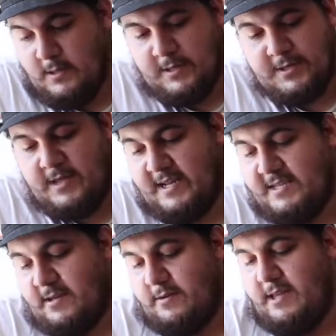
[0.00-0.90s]
So that
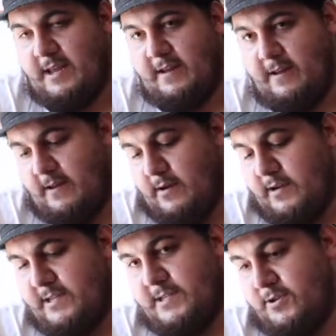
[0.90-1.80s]
is all the
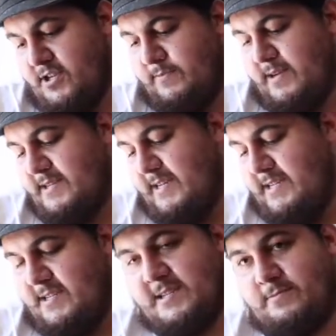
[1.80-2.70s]
Gunkin Suship
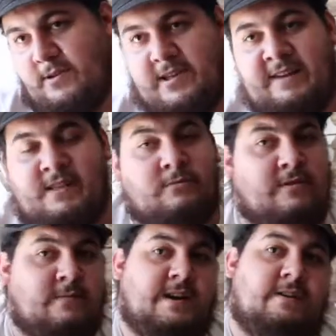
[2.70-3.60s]
XCs because we only have that
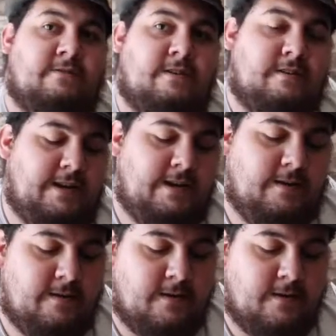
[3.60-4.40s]
one right now currently.